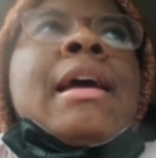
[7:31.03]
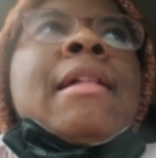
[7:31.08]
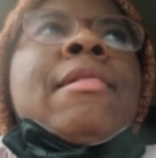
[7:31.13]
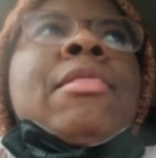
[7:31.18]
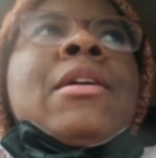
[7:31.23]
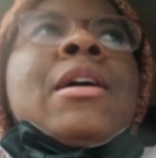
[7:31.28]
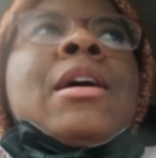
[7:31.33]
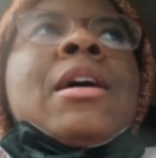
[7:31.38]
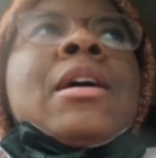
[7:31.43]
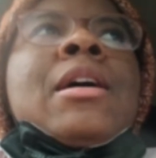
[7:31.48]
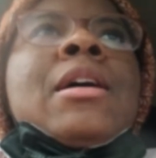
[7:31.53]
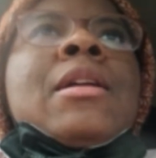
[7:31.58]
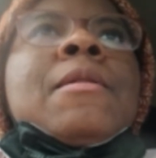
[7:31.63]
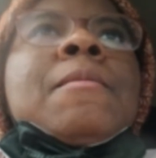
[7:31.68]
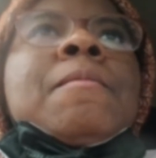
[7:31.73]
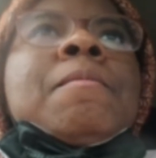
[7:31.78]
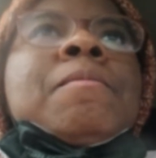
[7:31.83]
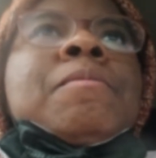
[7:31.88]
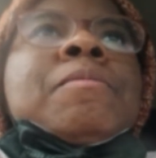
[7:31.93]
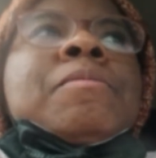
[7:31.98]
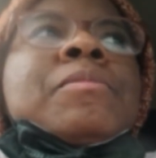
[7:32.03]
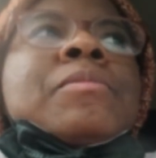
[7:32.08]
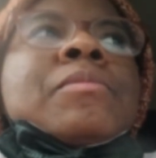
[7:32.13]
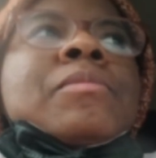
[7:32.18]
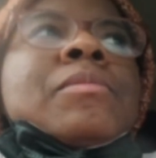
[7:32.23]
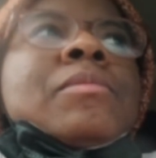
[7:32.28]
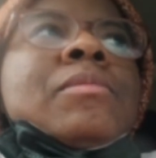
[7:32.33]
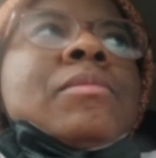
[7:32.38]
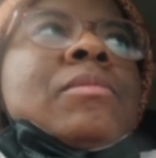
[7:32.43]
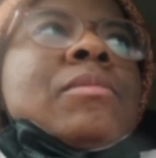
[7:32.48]
And I then... I generally park
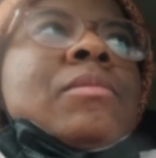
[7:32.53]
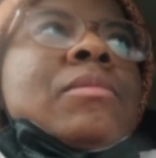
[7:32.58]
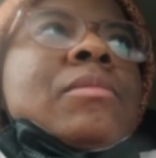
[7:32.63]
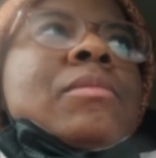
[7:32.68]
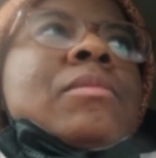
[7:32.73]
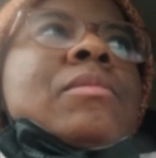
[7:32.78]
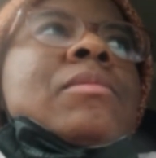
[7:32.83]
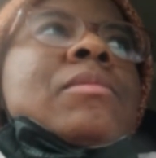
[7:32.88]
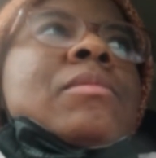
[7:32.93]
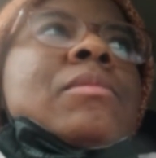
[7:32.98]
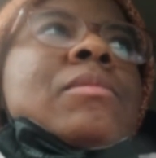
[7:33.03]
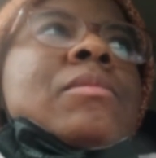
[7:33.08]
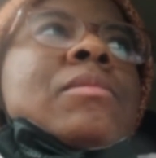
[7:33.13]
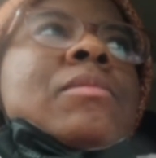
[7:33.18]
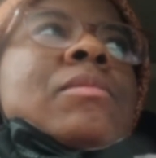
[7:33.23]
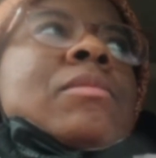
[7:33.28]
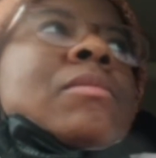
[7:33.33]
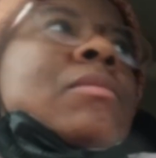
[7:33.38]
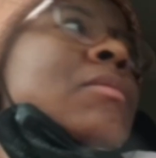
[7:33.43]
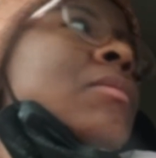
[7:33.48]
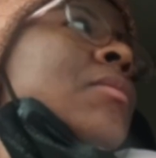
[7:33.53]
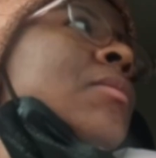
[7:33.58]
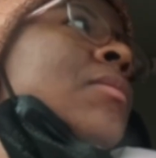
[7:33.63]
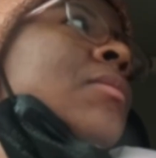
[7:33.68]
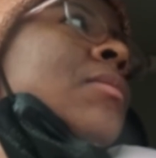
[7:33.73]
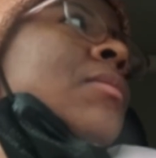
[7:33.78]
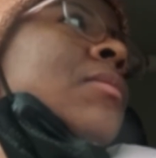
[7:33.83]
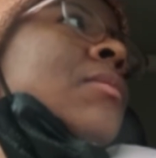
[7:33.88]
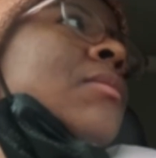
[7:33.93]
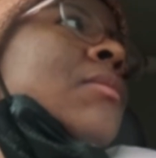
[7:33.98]
by the food, food court
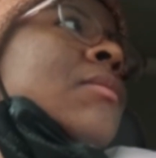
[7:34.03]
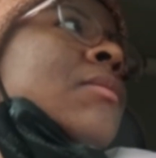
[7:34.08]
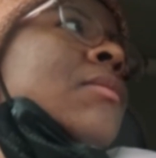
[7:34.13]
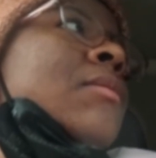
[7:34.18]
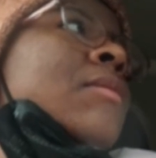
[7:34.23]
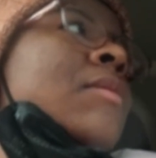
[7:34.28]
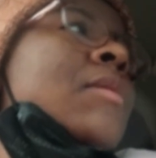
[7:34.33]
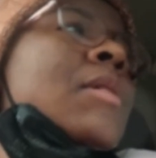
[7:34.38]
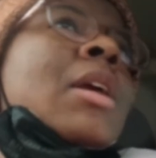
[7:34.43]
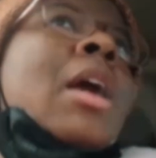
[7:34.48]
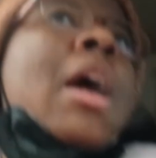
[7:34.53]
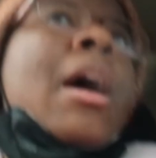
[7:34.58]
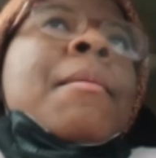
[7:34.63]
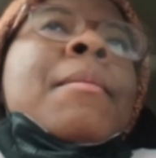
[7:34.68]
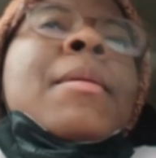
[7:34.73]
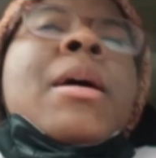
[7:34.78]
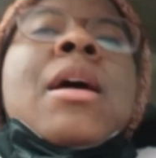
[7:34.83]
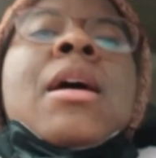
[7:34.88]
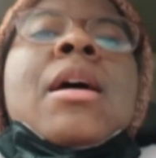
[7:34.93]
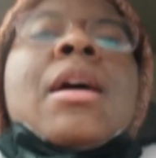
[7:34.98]
anyway. Yeah.